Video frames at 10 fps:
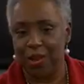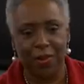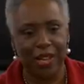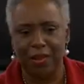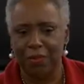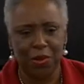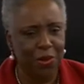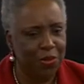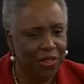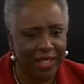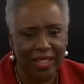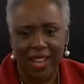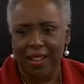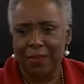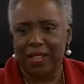know, when they move and
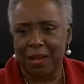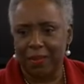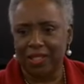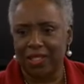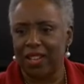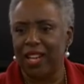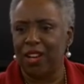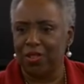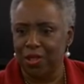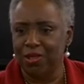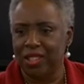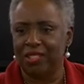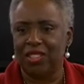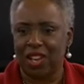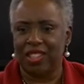become a star, they don't use their
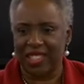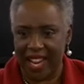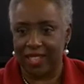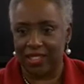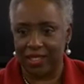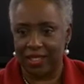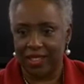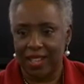Charles Hatcher.